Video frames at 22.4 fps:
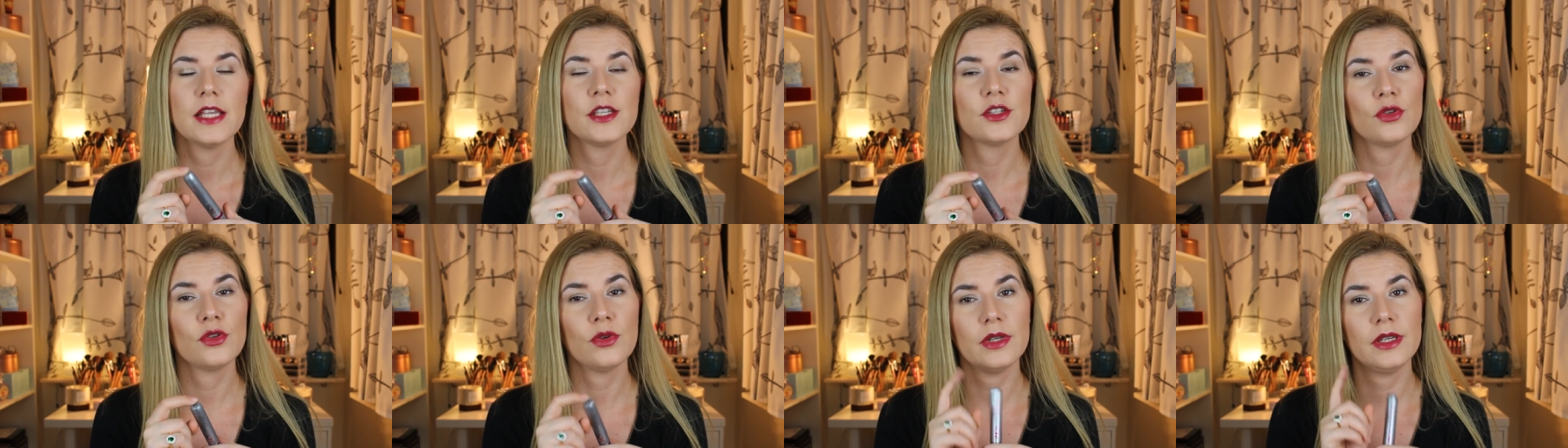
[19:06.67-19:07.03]

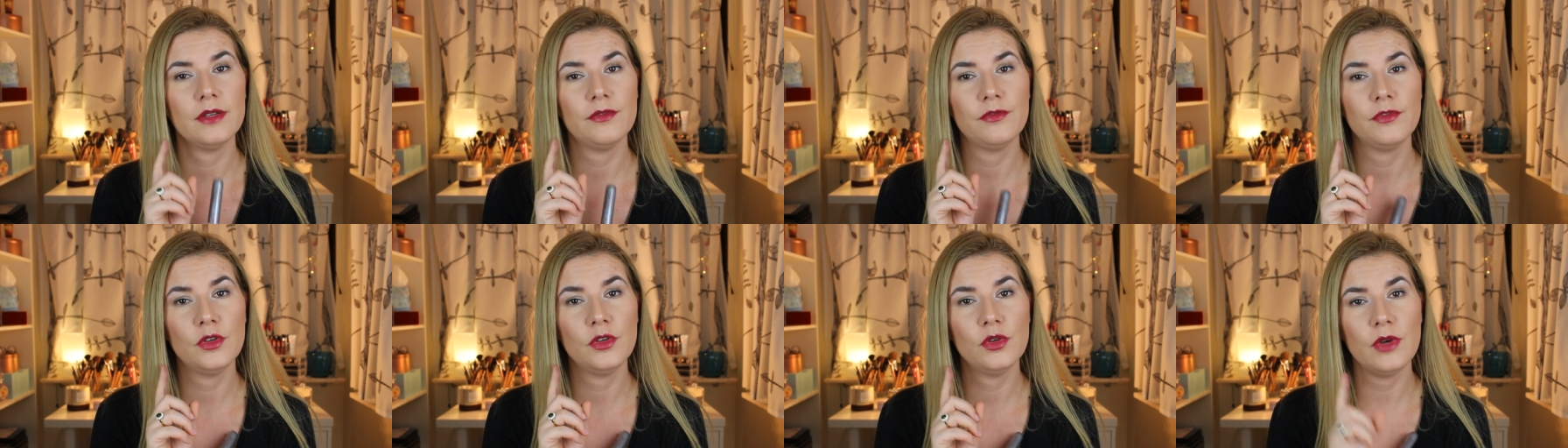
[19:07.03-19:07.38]
so
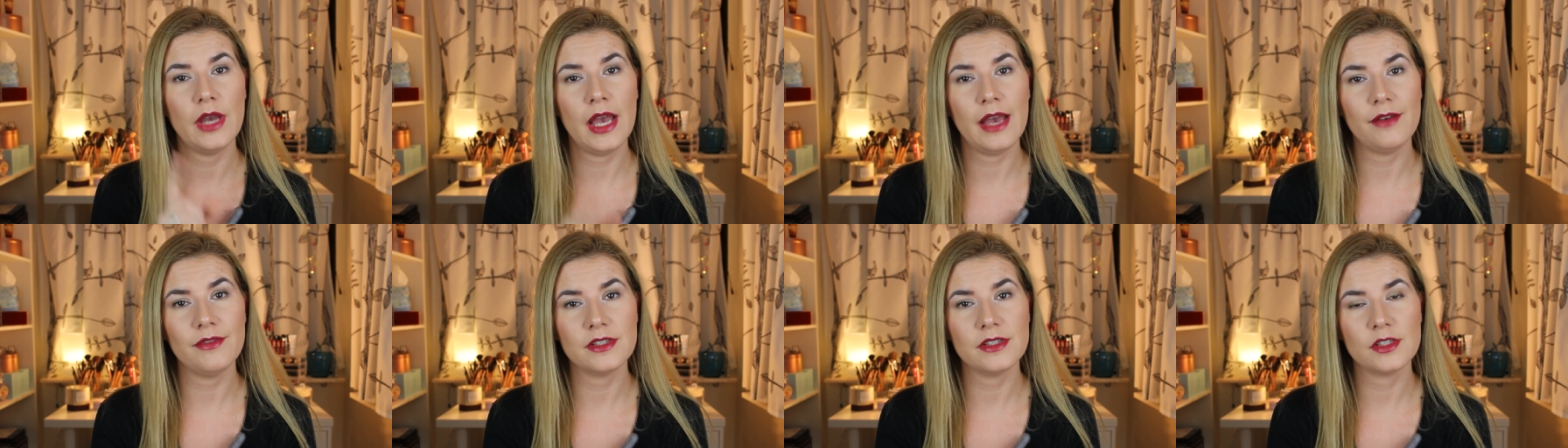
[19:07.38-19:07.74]
if you
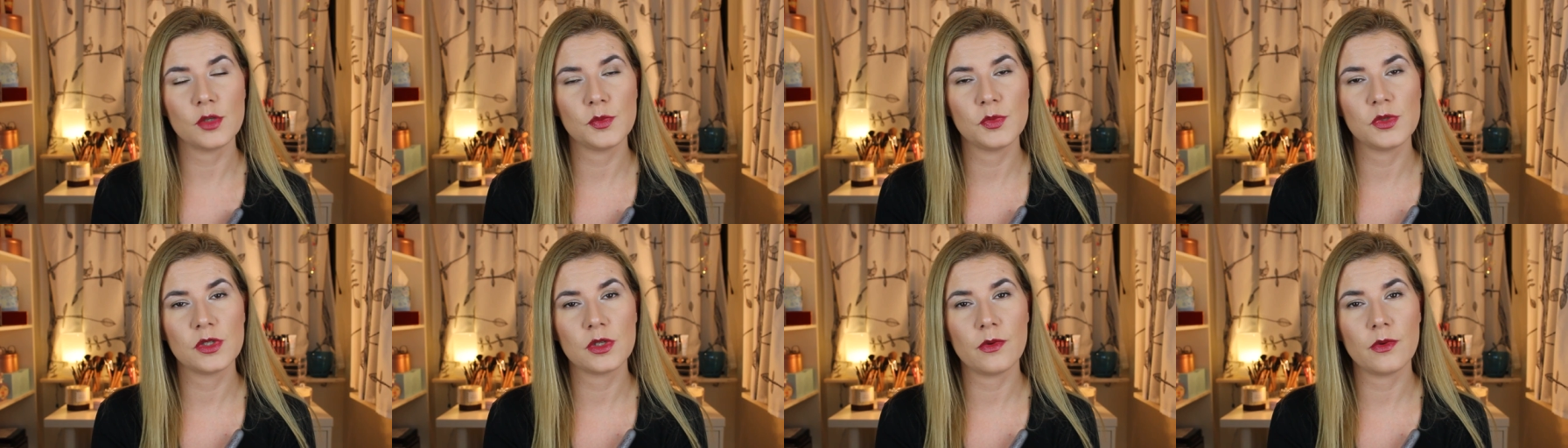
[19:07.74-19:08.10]
haven't
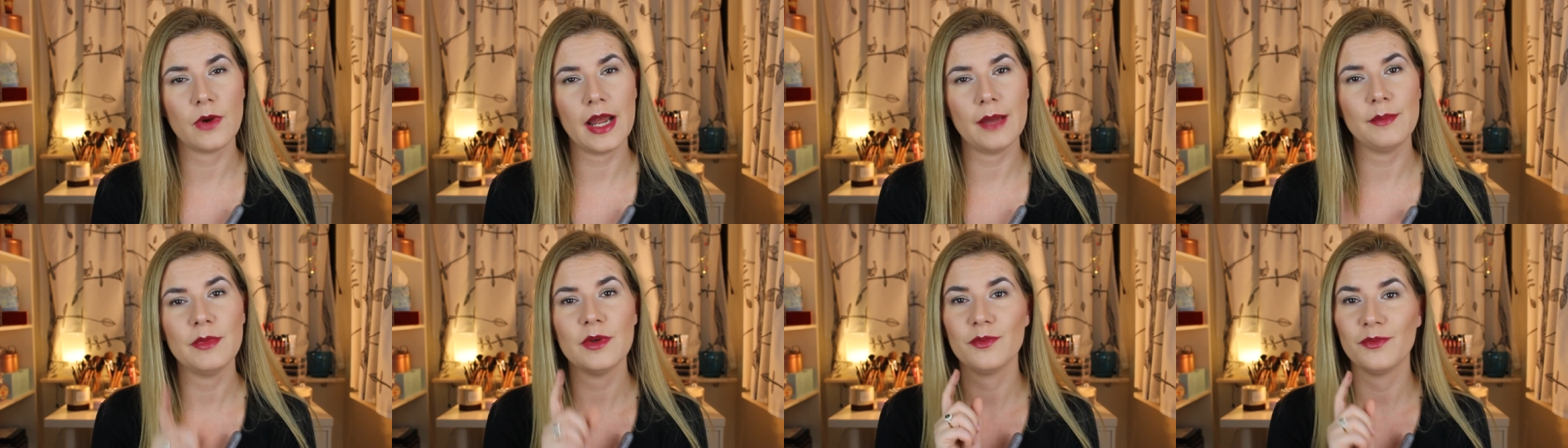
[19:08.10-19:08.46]

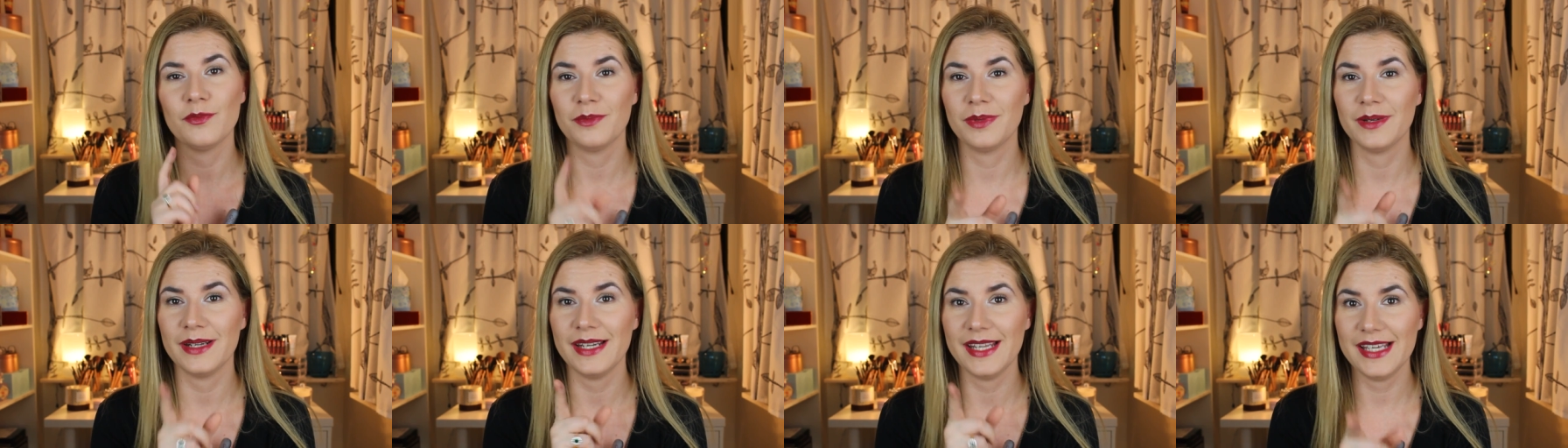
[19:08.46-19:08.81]
subscribed
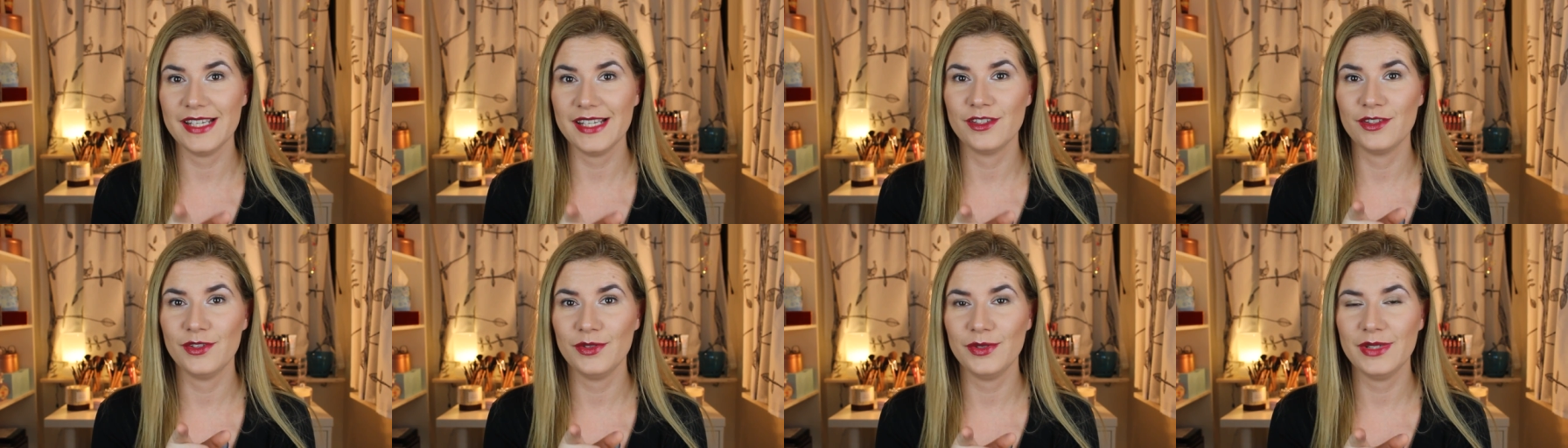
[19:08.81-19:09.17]

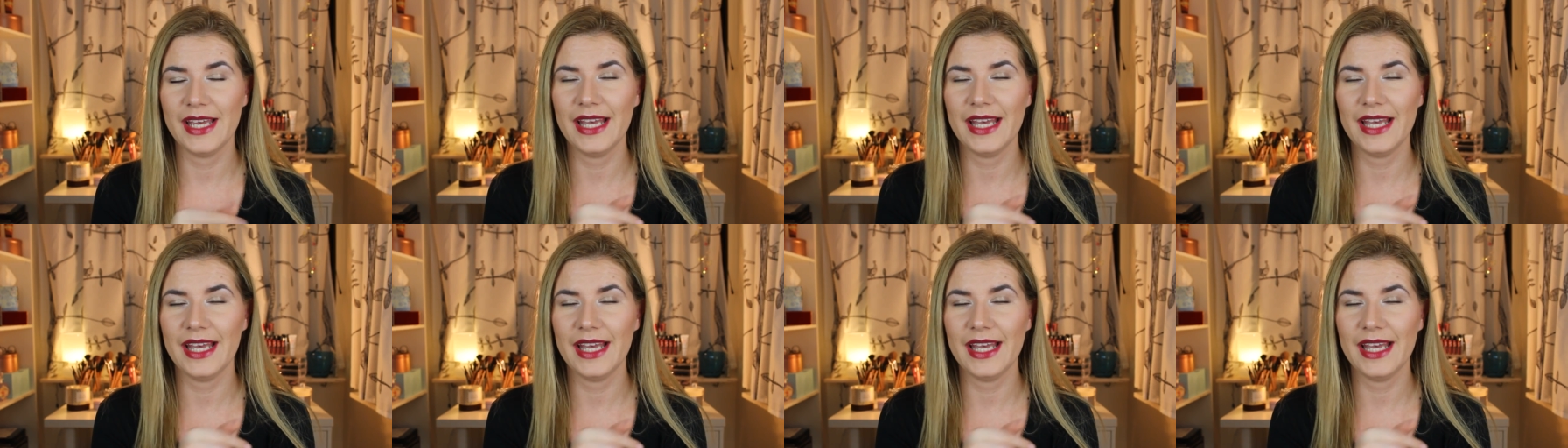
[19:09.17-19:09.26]
please do